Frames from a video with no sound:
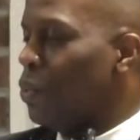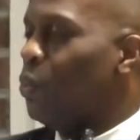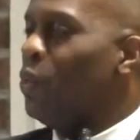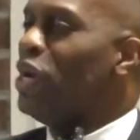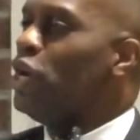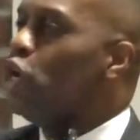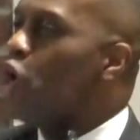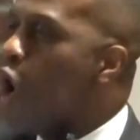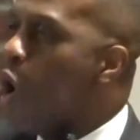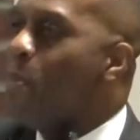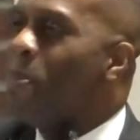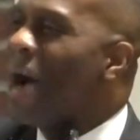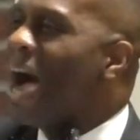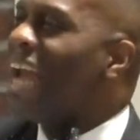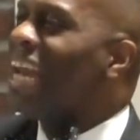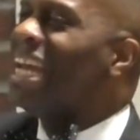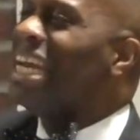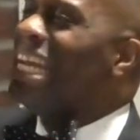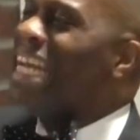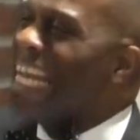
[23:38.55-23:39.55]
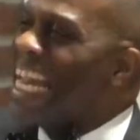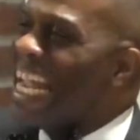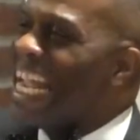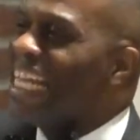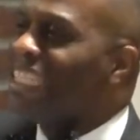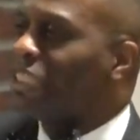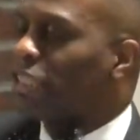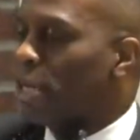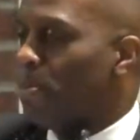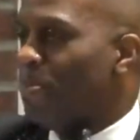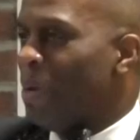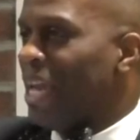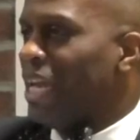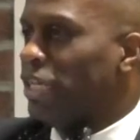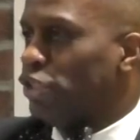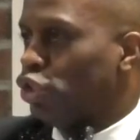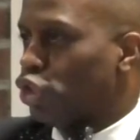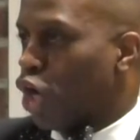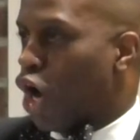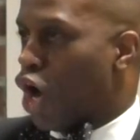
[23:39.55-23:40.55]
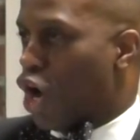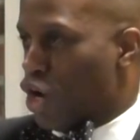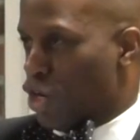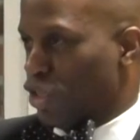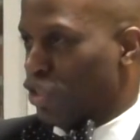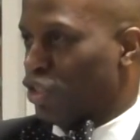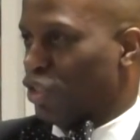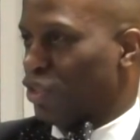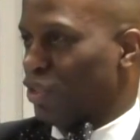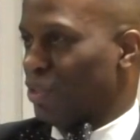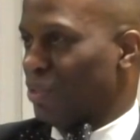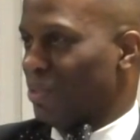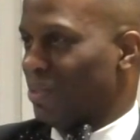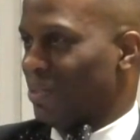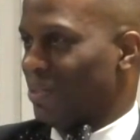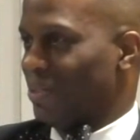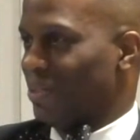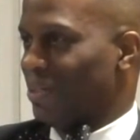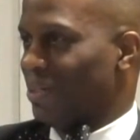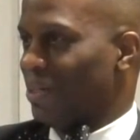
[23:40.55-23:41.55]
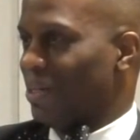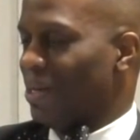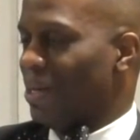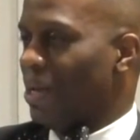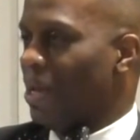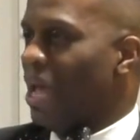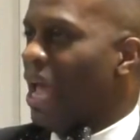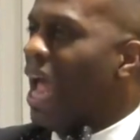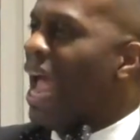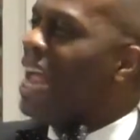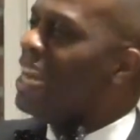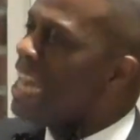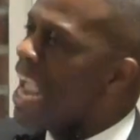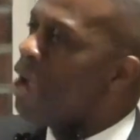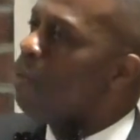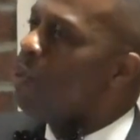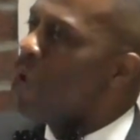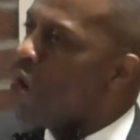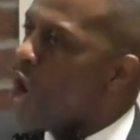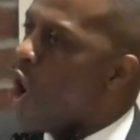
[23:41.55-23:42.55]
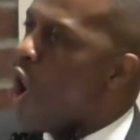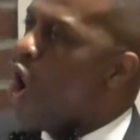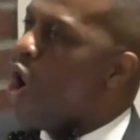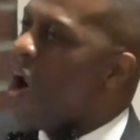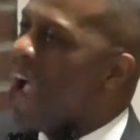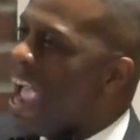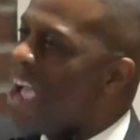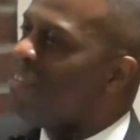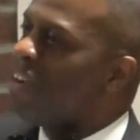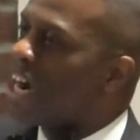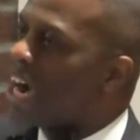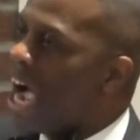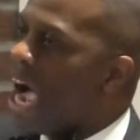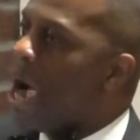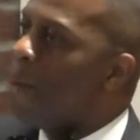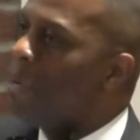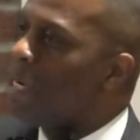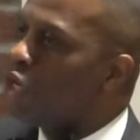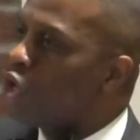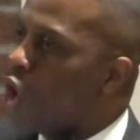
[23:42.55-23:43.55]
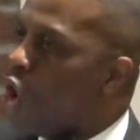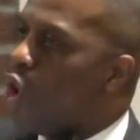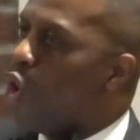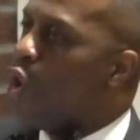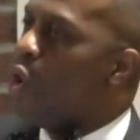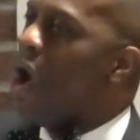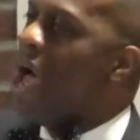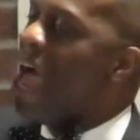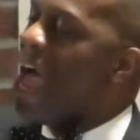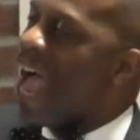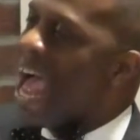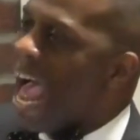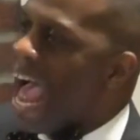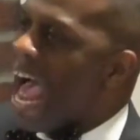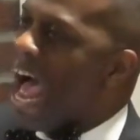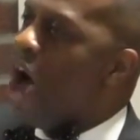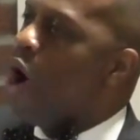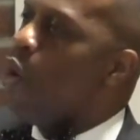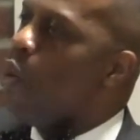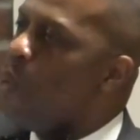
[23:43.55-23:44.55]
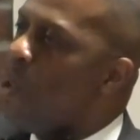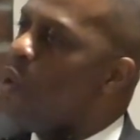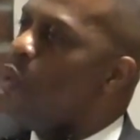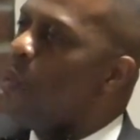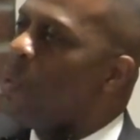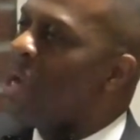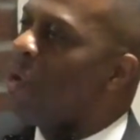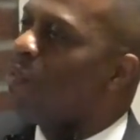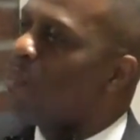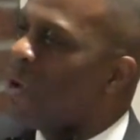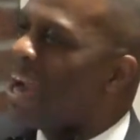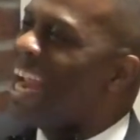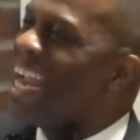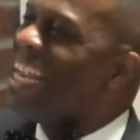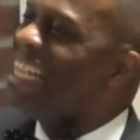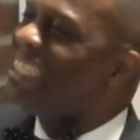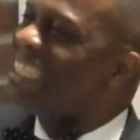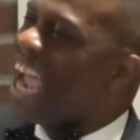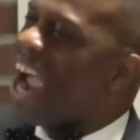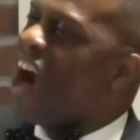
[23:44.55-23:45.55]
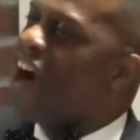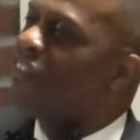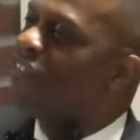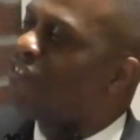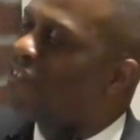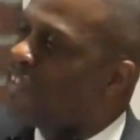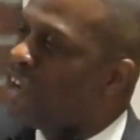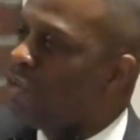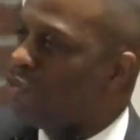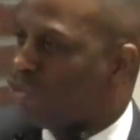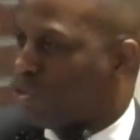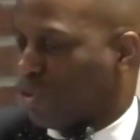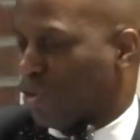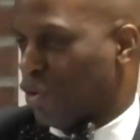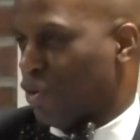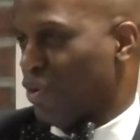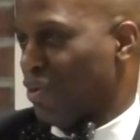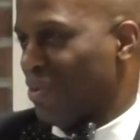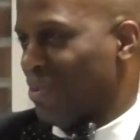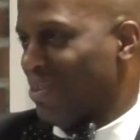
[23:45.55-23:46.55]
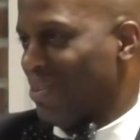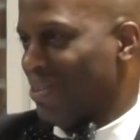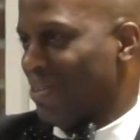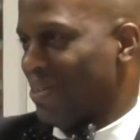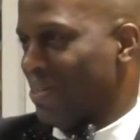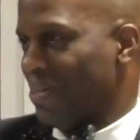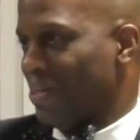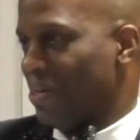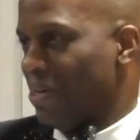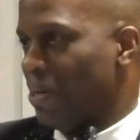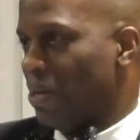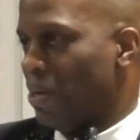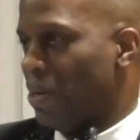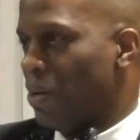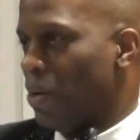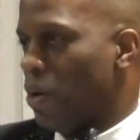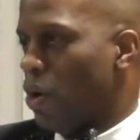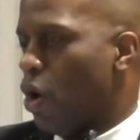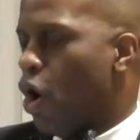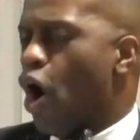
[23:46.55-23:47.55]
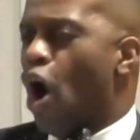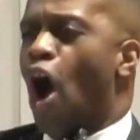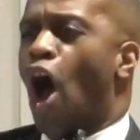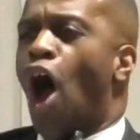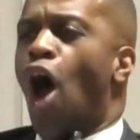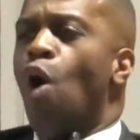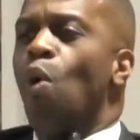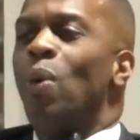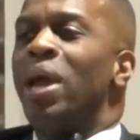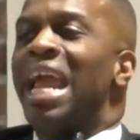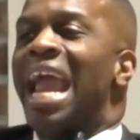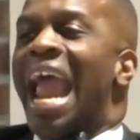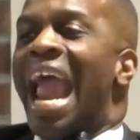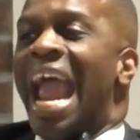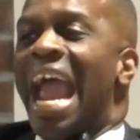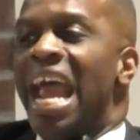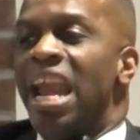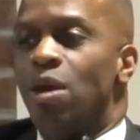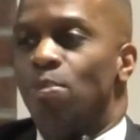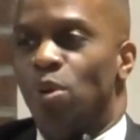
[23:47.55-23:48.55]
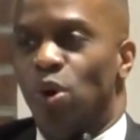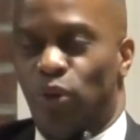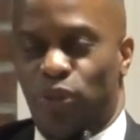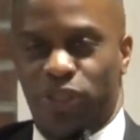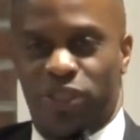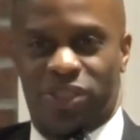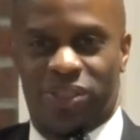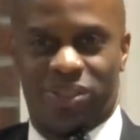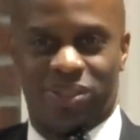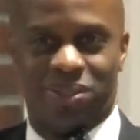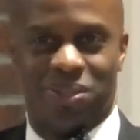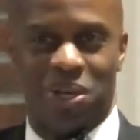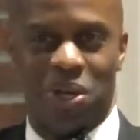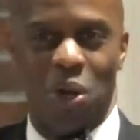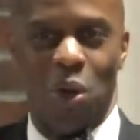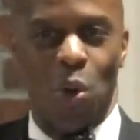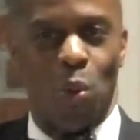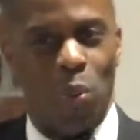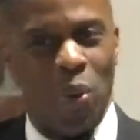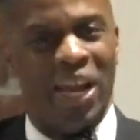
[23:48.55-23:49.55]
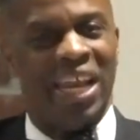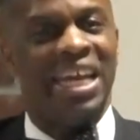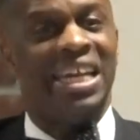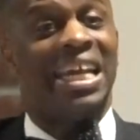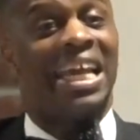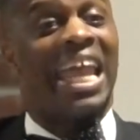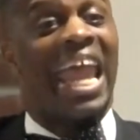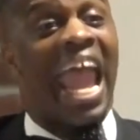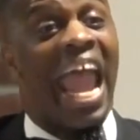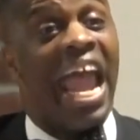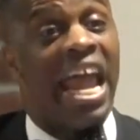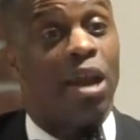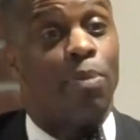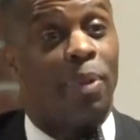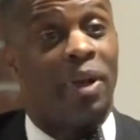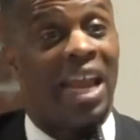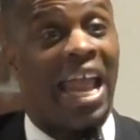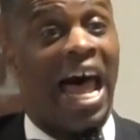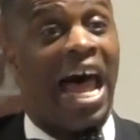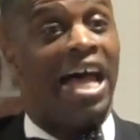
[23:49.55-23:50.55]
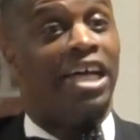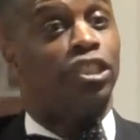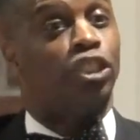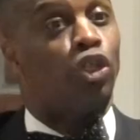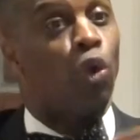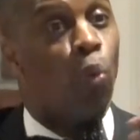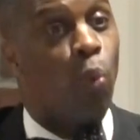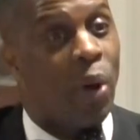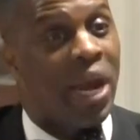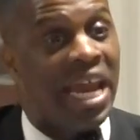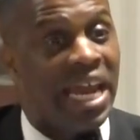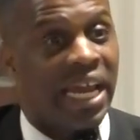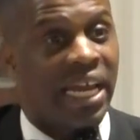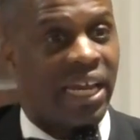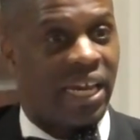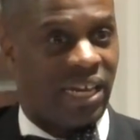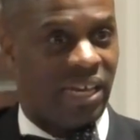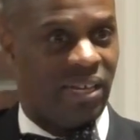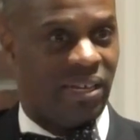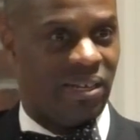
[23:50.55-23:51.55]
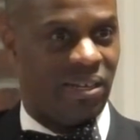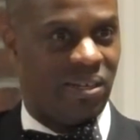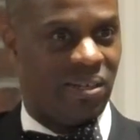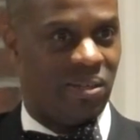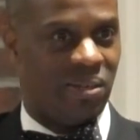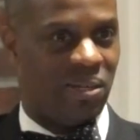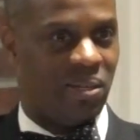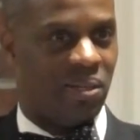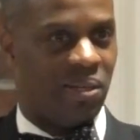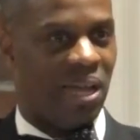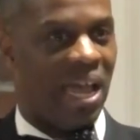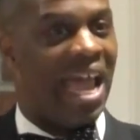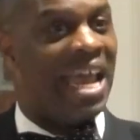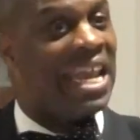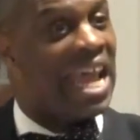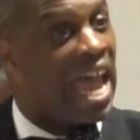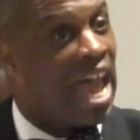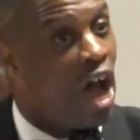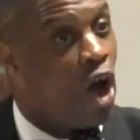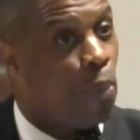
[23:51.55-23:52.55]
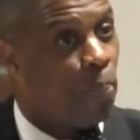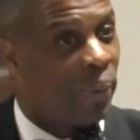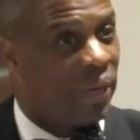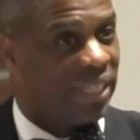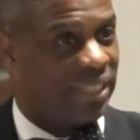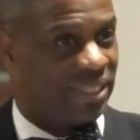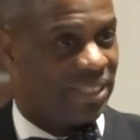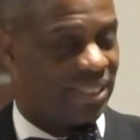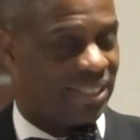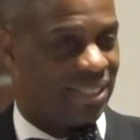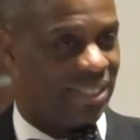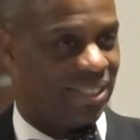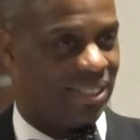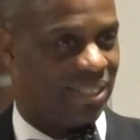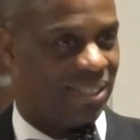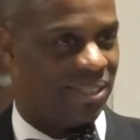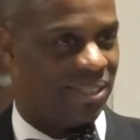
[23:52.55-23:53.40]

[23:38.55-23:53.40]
When nobody needs to be in charge, and yet we all have a common goal. How will we raise our future? Or are we animals, willing to cannibalize the weak and the helpless?